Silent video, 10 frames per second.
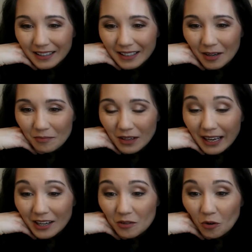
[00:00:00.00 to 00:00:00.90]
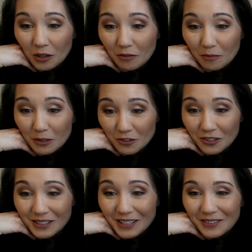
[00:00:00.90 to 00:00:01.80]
Yep, hey, good morning from New Jersey. Good